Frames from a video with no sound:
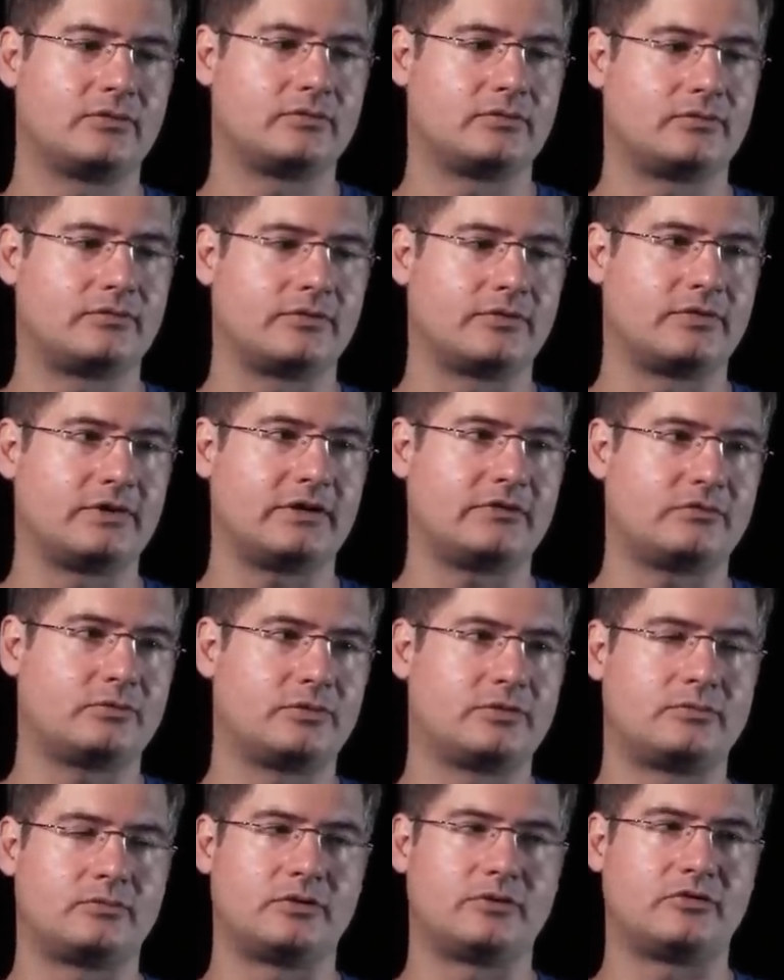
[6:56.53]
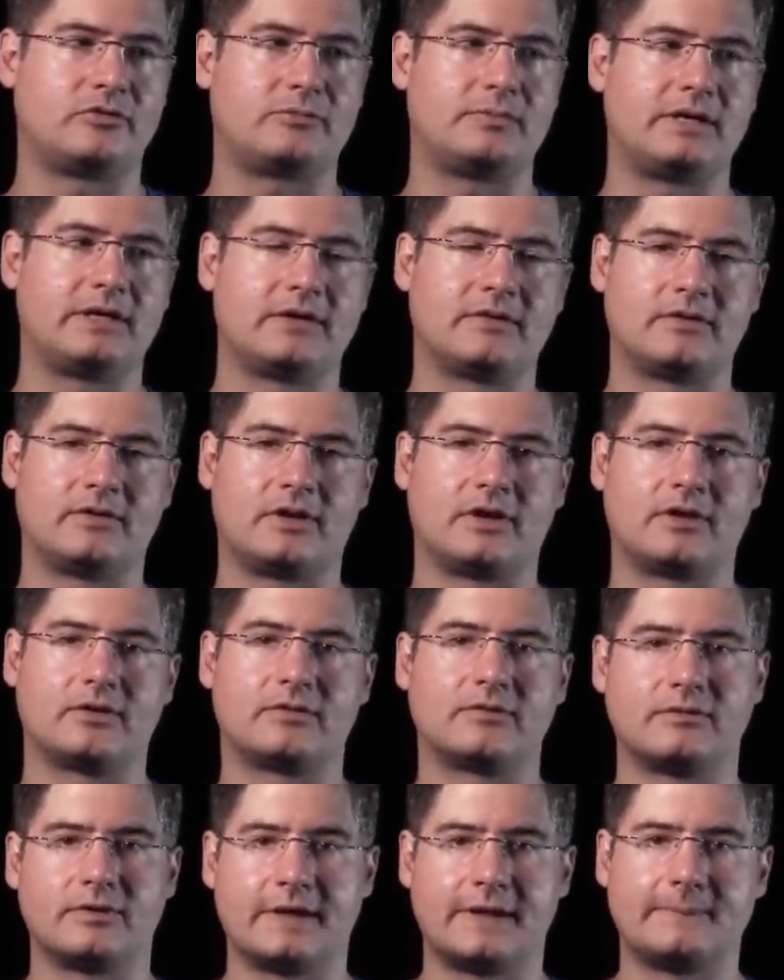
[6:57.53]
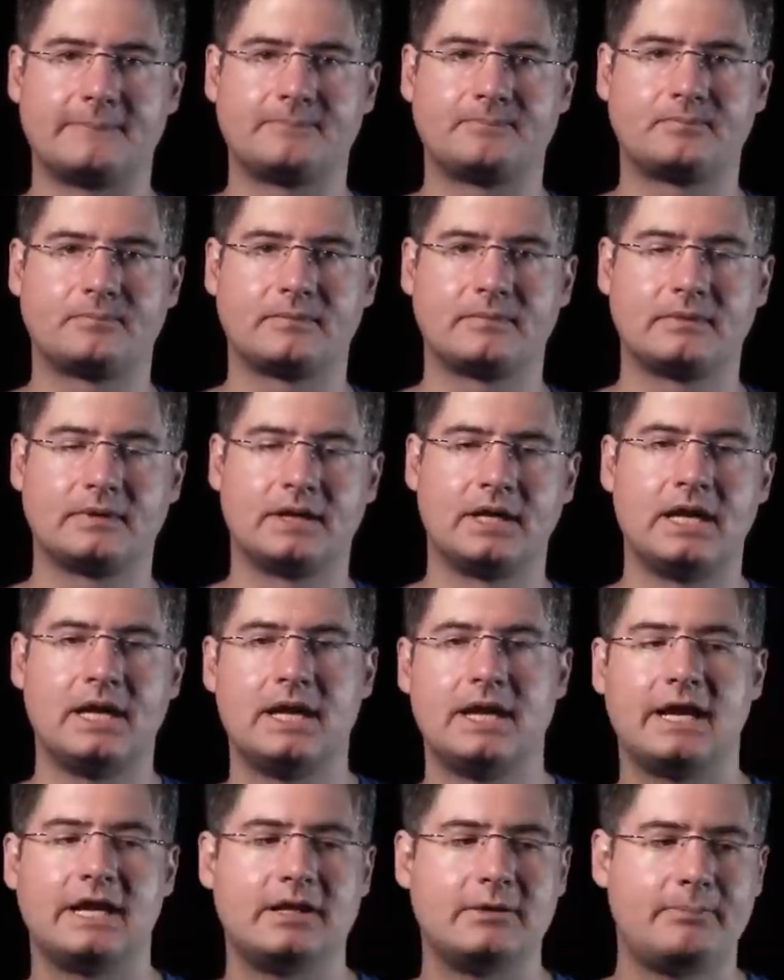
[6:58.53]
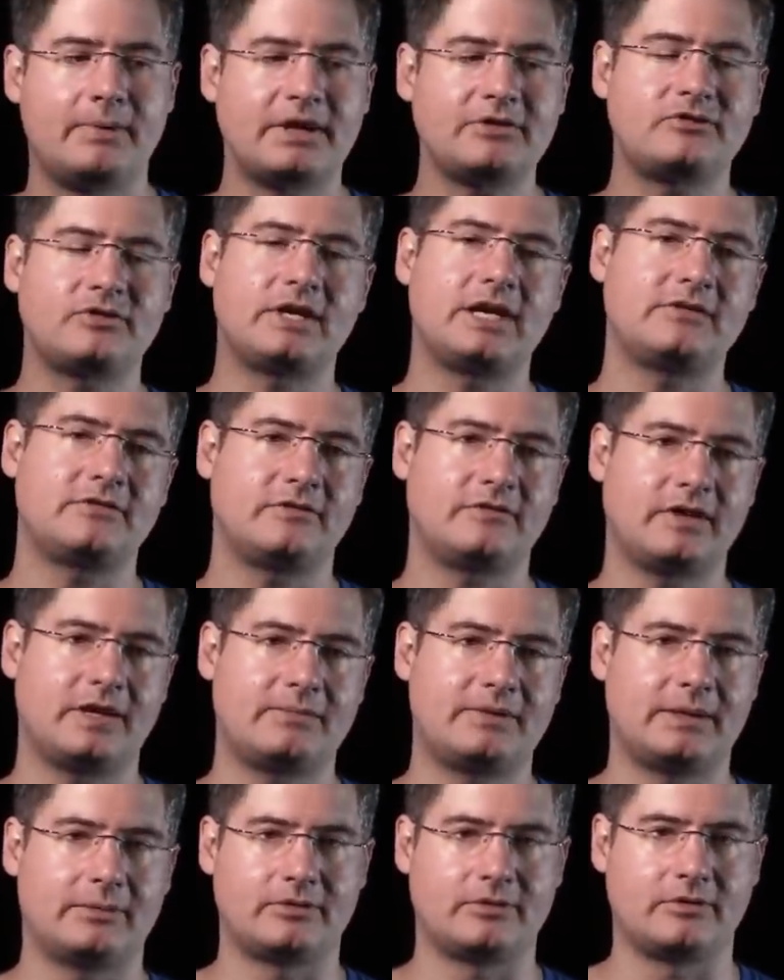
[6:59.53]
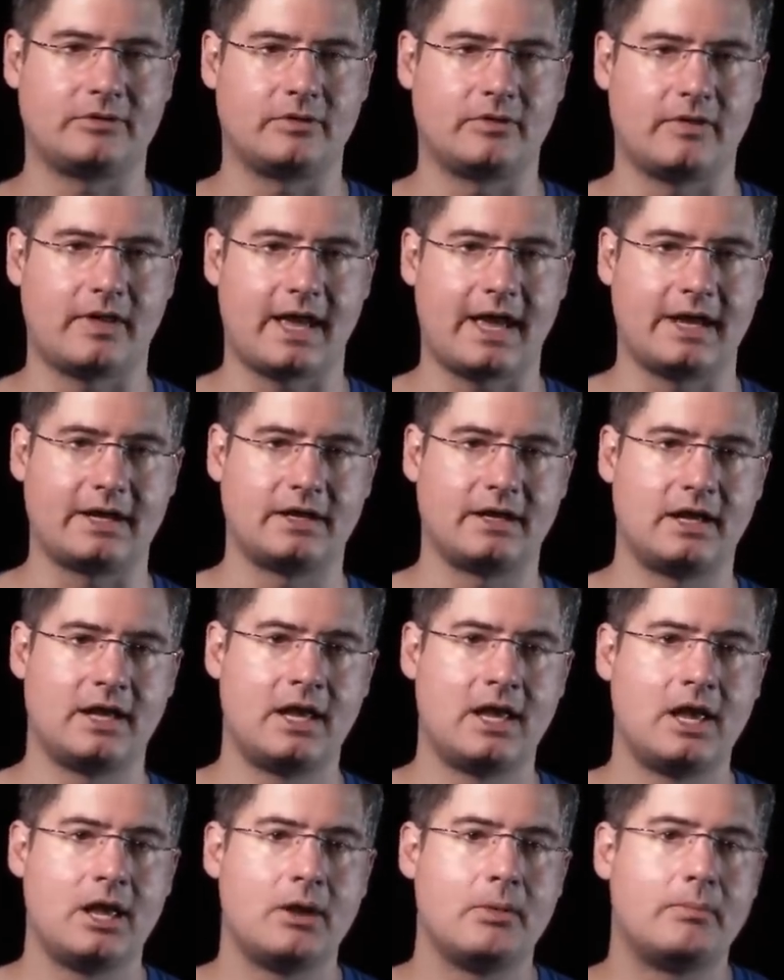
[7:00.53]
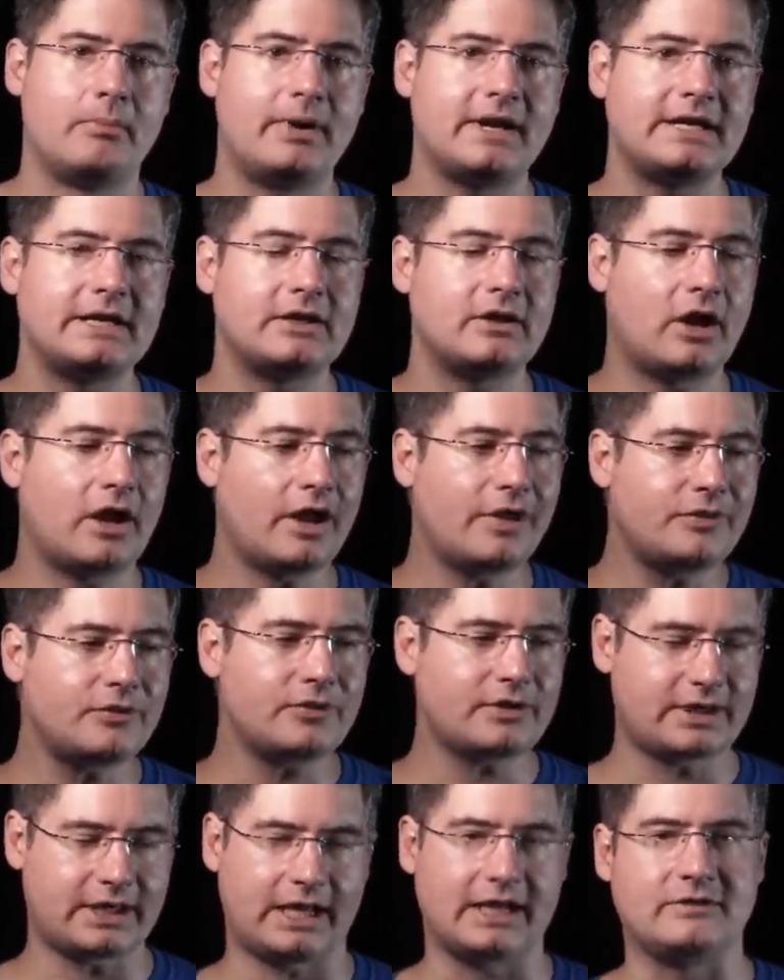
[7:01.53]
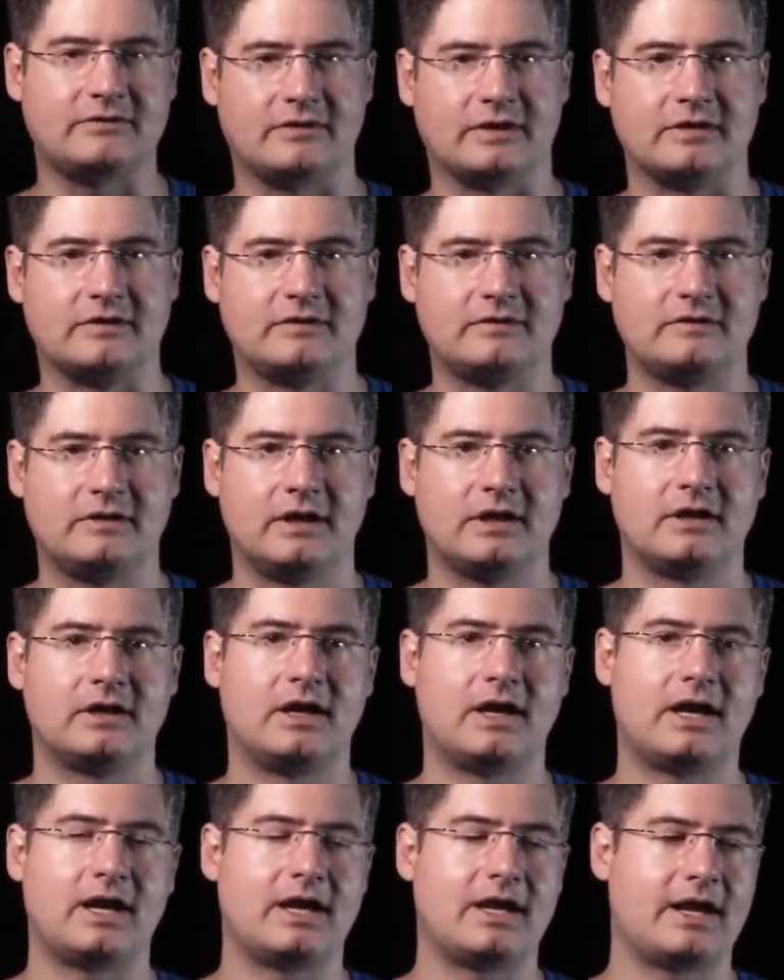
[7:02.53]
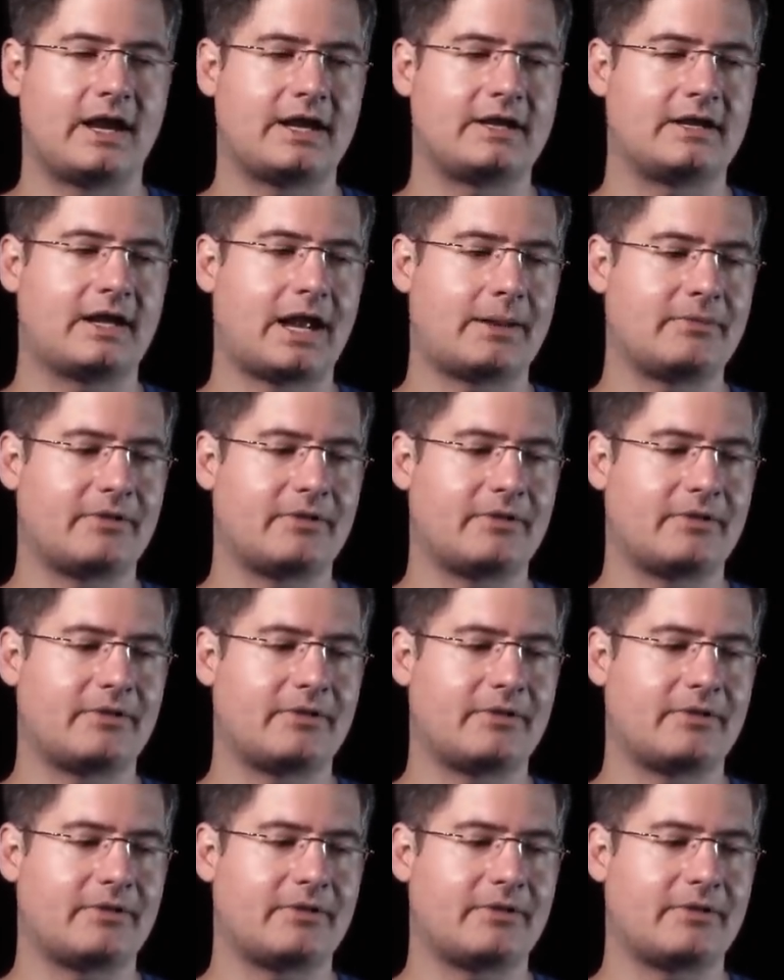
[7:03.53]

for this would, would just be in there, right? In a bunch of cases, I'd be able to do that. But in other cases, uh, and I'm,